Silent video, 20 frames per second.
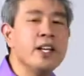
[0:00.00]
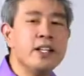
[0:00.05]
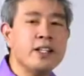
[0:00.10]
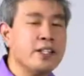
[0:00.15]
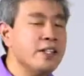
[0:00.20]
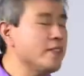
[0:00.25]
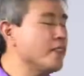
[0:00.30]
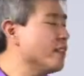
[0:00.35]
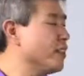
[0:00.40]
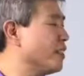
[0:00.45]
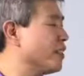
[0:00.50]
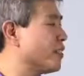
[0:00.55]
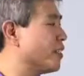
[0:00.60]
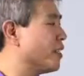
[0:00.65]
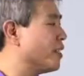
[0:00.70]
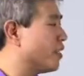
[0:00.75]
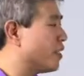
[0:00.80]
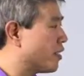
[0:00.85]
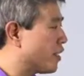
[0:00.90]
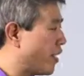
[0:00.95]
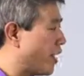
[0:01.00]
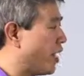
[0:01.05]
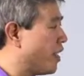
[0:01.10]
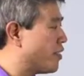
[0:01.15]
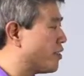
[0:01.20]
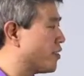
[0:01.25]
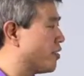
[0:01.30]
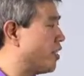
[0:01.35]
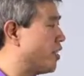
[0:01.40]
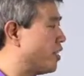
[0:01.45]
This is the
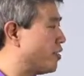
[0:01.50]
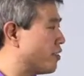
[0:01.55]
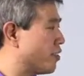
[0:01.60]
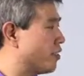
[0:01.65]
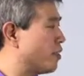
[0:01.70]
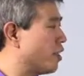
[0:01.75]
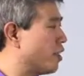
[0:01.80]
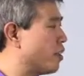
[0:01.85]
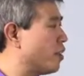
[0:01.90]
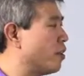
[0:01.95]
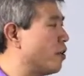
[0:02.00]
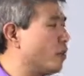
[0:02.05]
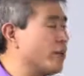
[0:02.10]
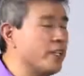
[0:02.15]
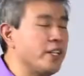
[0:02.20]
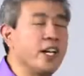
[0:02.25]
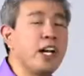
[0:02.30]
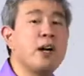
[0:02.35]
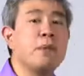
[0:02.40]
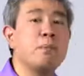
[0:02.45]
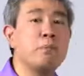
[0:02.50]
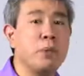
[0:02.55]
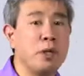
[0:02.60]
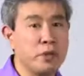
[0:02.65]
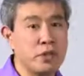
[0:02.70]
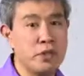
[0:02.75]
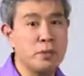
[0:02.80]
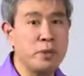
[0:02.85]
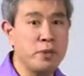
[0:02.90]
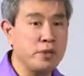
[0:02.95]
case and scenario when you have
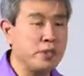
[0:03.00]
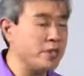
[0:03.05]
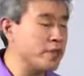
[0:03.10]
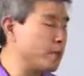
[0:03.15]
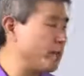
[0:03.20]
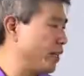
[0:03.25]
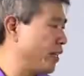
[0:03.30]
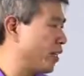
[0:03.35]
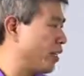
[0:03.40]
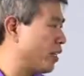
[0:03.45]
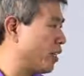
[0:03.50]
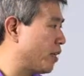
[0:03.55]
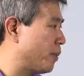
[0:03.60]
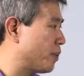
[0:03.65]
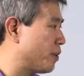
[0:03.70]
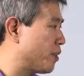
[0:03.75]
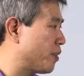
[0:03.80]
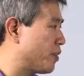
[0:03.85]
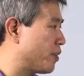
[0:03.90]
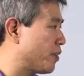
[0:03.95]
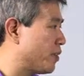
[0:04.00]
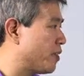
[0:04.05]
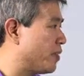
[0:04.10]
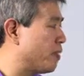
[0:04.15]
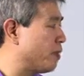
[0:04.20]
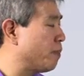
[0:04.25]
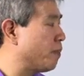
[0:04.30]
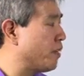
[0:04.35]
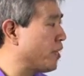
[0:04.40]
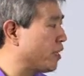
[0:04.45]
multiple display hooked up to your
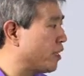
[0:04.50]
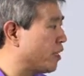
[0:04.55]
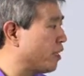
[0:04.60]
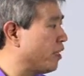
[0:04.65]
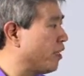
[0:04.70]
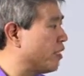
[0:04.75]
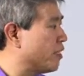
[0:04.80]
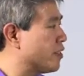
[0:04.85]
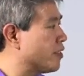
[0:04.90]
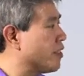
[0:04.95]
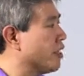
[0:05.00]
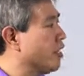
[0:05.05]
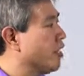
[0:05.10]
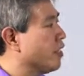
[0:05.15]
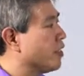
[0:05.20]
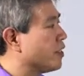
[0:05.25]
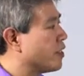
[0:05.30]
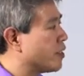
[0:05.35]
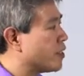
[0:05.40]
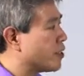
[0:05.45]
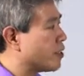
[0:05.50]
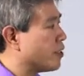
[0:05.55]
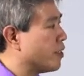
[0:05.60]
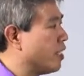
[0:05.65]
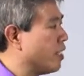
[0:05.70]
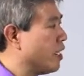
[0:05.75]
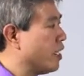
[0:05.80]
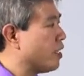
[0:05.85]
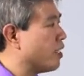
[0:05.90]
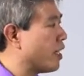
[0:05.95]
system because the
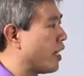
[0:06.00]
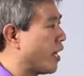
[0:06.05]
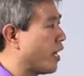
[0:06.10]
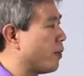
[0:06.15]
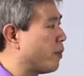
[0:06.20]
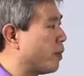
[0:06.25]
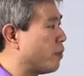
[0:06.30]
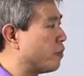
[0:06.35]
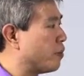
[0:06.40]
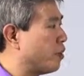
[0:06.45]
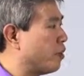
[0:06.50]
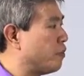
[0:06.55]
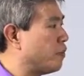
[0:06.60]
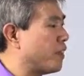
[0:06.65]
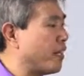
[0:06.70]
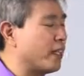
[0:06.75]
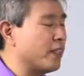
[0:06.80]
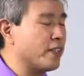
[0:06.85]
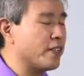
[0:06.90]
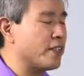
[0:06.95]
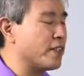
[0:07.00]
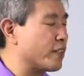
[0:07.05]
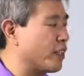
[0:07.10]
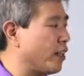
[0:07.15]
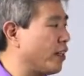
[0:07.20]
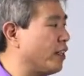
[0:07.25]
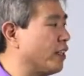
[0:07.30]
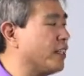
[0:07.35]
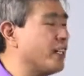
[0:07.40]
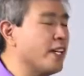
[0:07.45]
screen that the i1 Profiler is
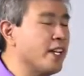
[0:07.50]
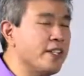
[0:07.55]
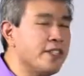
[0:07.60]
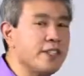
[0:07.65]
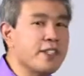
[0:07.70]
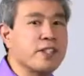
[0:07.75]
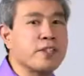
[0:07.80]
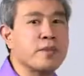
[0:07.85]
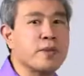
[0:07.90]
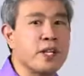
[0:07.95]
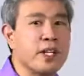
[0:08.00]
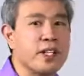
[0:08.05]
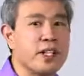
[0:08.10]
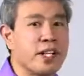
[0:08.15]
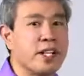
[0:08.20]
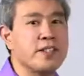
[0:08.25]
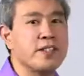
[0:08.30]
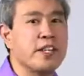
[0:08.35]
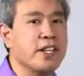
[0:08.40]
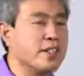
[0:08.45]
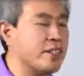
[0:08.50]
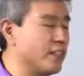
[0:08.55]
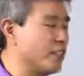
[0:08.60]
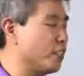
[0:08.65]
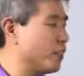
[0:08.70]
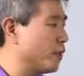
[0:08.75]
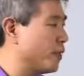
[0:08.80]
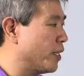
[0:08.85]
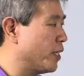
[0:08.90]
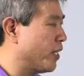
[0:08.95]
on is the screen that is actually
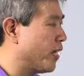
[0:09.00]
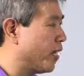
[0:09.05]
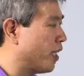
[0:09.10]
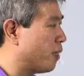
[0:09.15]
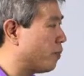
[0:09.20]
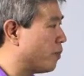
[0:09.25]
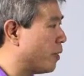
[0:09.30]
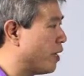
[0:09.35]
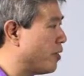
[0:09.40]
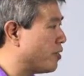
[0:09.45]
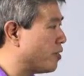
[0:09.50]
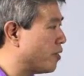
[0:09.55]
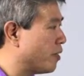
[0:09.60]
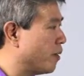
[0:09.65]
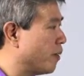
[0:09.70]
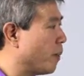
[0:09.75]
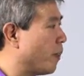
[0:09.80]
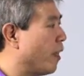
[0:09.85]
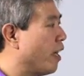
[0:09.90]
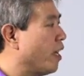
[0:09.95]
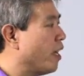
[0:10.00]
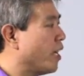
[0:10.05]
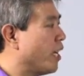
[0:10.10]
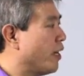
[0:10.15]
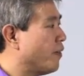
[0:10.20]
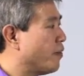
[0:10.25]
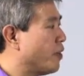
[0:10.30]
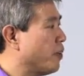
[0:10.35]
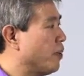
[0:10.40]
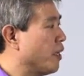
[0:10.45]
doing the calibration.
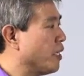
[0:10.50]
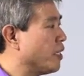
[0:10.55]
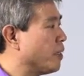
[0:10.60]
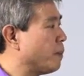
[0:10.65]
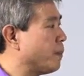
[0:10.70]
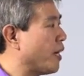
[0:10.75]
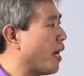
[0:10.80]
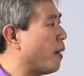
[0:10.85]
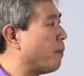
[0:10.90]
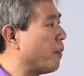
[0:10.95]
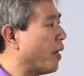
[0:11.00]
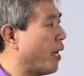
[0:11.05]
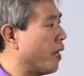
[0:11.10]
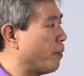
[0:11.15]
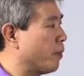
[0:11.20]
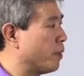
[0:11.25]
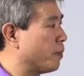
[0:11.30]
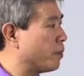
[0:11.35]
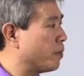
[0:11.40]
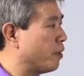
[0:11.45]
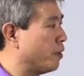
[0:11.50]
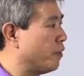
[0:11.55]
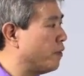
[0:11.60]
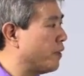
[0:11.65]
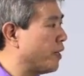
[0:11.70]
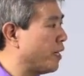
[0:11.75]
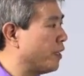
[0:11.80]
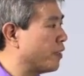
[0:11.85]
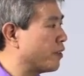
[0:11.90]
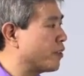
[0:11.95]
If you want to pop i1
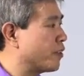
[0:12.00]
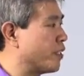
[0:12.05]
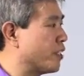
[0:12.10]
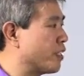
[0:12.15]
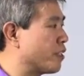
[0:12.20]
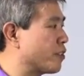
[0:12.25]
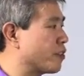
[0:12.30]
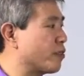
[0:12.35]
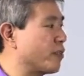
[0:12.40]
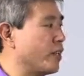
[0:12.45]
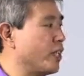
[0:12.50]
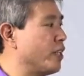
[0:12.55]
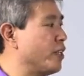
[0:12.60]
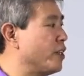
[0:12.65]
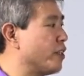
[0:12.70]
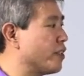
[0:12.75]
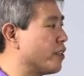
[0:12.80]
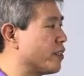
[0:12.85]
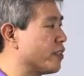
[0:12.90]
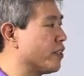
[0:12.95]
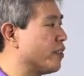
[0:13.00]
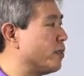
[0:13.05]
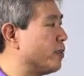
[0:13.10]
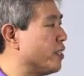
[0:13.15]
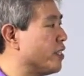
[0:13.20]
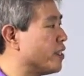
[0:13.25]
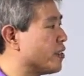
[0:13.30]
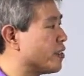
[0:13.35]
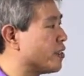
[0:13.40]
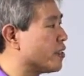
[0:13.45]
Profiler to the other screen, you can
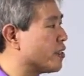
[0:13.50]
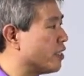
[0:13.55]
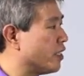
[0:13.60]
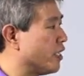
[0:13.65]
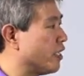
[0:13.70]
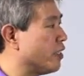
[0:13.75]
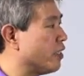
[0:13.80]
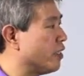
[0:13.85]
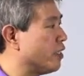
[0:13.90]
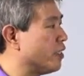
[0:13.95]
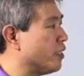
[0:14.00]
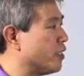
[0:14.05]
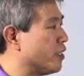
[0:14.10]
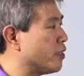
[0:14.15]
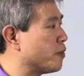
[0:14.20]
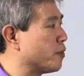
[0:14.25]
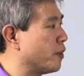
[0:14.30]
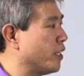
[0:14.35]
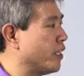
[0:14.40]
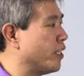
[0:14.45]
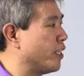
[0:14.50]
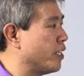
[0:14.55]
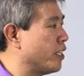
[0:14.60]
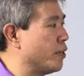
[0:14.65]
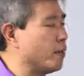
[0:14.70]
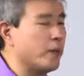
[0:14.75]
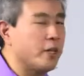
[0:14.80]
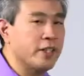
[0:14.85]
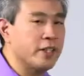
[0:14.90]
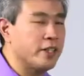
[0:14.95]
simply just click on the display that
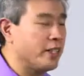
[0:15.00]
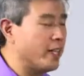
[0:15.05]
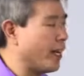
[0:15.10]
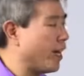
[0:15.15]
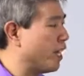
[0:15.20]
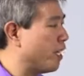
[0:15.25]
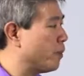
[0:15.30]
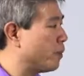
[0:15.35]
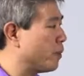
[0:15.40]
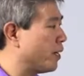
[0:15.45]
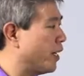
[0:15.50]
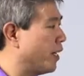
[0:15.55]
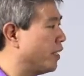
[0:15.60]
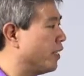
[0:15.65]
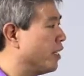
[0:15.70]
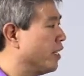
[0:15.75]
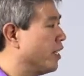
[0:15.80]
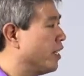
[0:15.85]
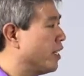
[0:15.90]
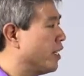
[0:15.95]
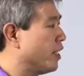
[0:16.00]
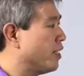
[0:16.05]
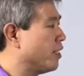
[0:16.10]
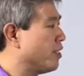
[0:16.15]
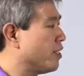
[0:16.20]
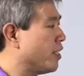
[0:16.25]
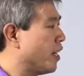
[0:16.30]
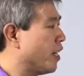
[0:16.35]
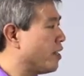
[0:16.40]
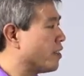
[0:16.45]
you want to calibrate. In
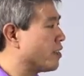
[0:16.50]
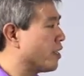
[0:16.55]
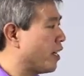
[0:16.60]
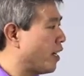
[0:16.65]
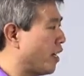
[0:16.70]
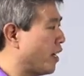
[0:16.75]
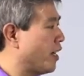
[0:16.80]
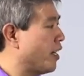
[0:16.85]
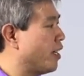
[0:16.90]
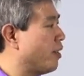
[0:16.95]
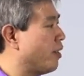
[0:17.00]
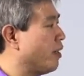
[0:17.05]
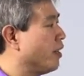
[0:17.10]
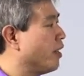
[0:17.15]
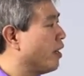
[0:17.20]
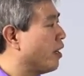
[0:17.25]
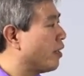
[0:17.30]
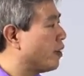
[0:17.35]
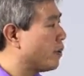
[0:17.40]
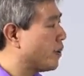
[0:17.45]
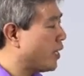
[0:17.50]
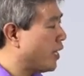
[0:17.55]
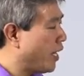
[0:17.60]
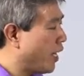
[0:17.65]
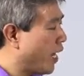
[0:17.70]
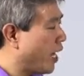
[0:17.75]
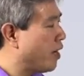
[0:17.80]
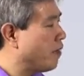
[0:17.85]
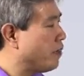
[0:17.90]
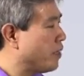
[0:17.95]
this case, I already
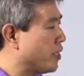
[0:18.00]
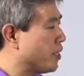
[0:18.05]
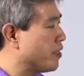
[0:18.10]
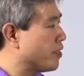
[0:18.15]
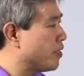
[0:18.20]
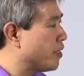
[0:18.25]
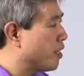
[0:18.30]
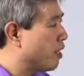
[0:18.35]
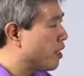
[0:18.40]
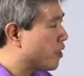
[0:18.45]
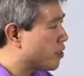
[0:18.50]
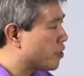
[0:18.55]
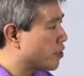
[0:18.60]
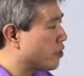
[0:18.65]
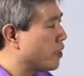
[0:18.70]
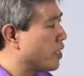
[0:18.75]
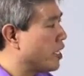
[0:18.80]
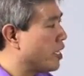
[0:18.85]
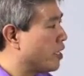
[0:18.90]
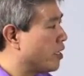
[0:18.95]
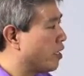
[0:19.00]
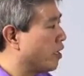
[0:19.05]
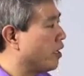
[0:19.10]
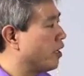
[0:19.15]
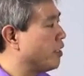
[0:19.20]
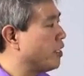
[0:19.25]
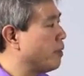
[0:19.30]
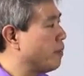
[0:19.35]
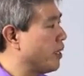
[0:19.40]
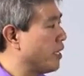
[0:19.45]
have this screen
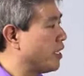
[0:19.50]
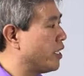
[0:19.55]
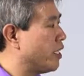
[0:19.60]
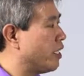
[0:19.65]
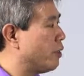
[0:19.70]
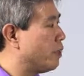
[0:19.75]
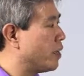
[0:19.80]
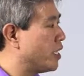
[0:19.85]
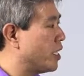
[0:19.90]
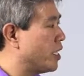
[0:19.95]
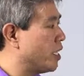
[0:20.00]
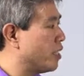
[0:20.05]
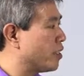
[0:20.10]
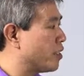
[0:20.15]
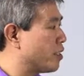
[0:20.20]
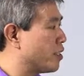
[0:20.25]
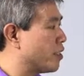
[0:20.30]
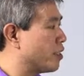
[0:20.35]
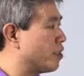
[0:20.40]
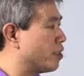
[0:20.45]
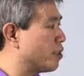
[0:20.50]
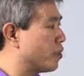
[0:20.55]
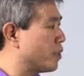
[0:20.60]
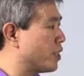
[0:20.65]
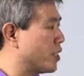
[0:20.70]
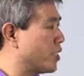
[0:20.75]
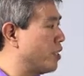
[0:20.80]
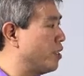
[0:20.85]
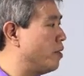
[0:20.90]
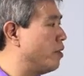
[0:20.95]
on the BenQ
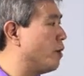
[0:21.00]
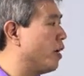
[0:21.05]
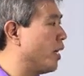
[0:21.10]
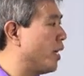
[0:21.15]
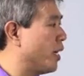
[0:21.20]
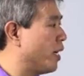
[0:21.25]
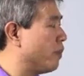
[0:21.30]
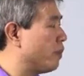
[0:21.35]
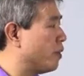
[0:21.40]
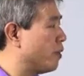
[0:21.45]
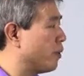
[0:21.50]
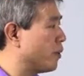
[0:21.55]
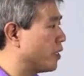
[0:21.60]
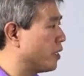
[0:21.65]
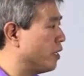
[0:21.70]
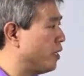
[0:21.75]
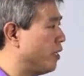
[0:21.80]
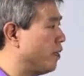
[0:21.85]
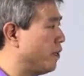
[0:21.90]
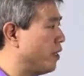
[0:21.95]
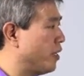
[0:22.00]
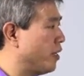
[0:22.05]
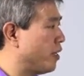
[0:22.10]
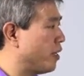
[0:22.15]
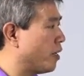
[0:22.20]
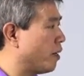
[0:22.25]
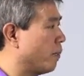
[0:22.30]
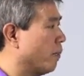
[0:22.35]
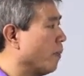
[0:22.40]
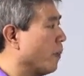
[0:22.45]
PD3220U. I am going to leave it
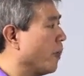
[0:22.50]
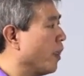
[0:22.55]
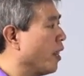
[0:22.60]
here.